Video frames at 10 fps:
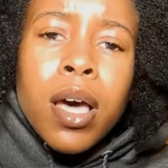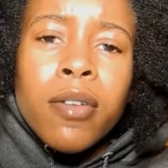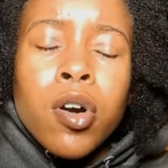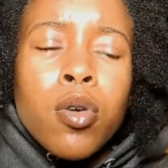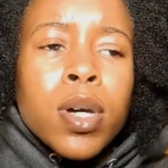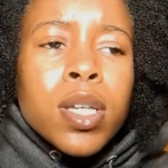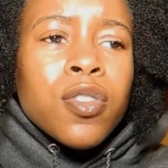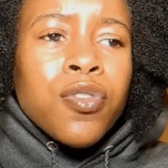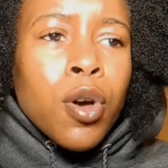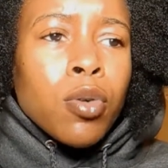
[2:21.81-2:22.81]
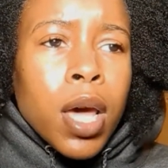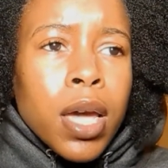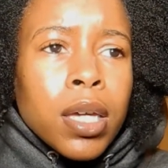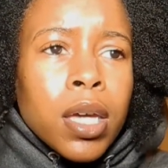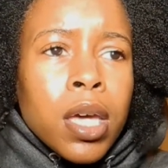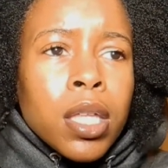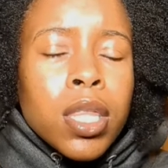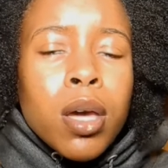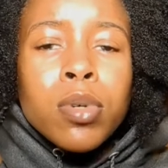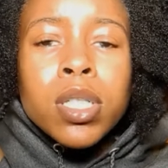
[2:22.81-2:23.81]
I've always felt like
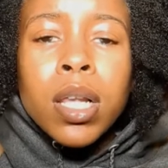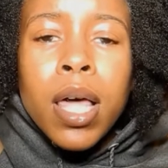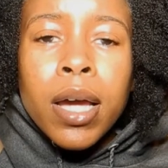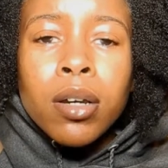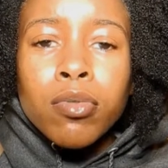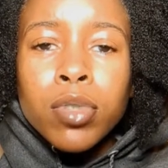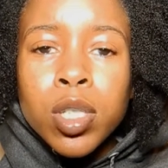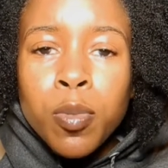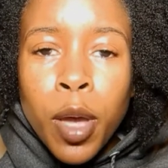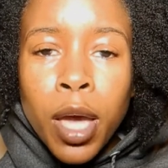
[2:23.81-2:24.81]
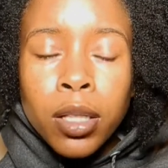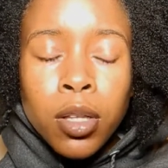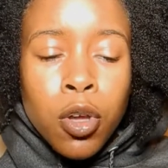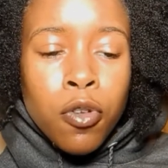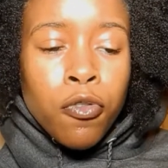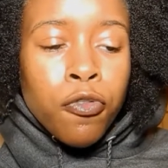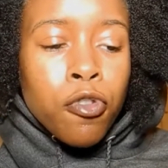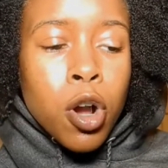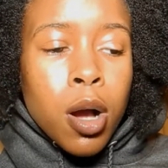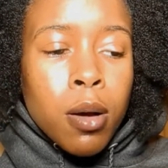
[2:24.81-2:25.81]
there was a lack of respect
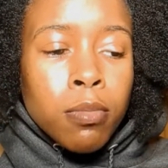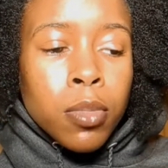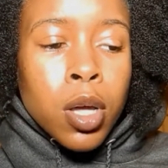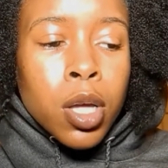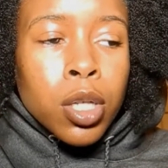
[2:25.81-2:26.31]
from,